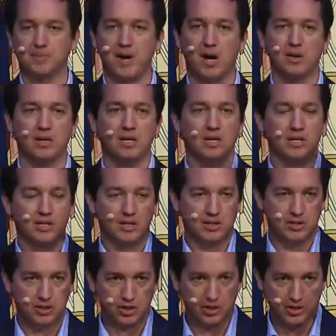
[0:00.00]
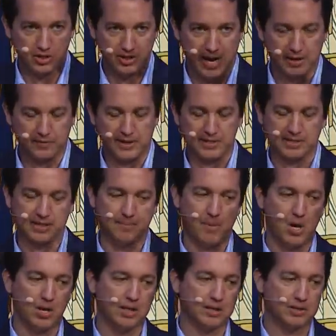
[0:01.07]
about sacrificing to
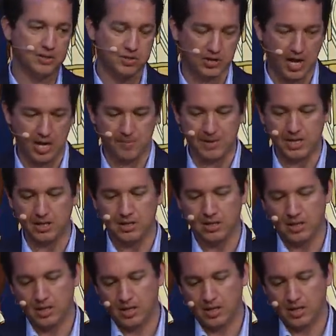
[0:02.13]
Moloch, sodomy,